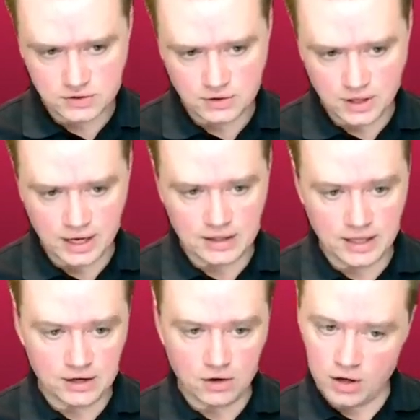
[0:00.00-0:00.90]
and
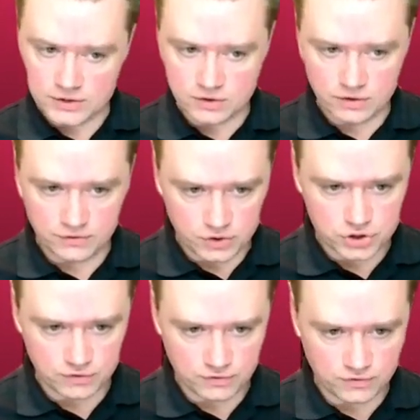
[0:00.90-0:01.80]
then also the
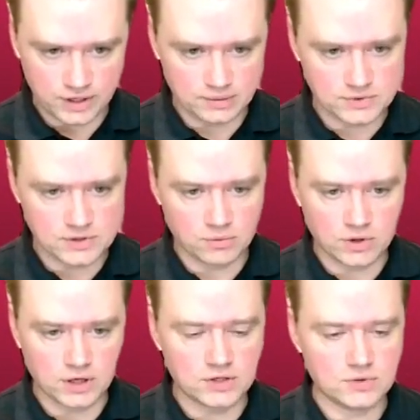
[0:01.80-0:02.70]
future frames that we're
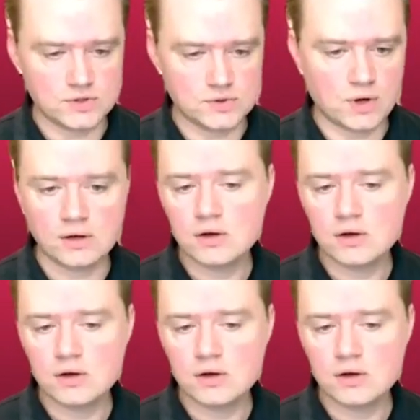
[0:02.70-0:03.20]
going to do as well.